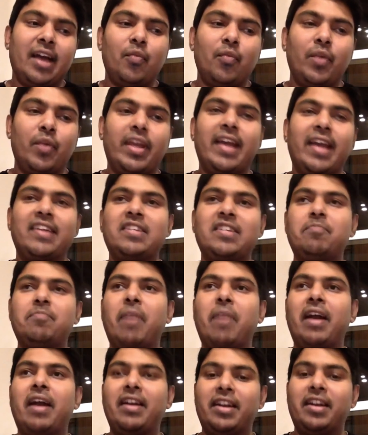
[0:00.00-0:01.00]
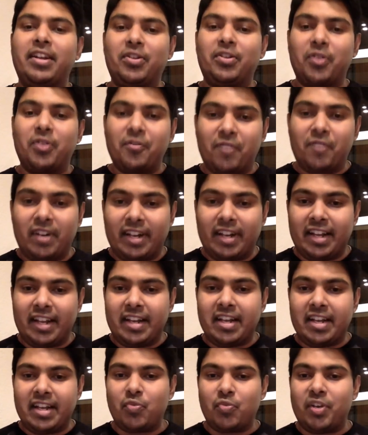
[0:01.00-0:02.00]
Yeah, we expanded into different
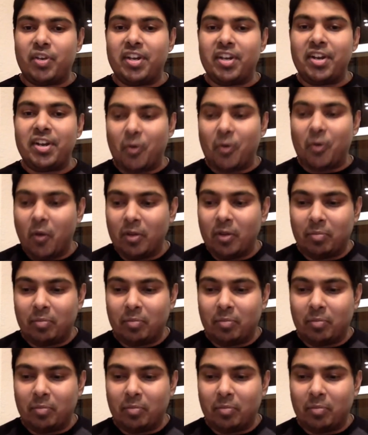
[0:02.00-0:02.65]
areas. We did role